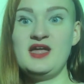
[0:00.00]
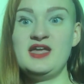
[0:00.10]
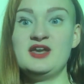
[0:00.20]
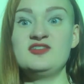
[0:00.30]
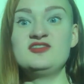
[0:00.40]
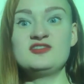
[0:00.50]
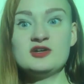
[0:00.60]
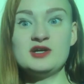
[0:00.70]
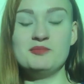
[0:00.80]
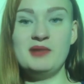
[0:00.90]
in a
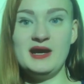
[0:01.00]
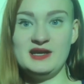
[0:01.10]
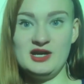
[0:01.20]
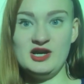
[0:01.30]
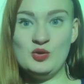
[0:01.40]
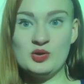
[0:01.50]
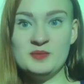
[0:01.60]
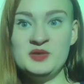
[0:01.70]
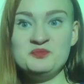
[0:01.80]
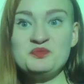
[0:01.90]
circumbinary
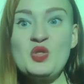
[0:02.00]
orbit,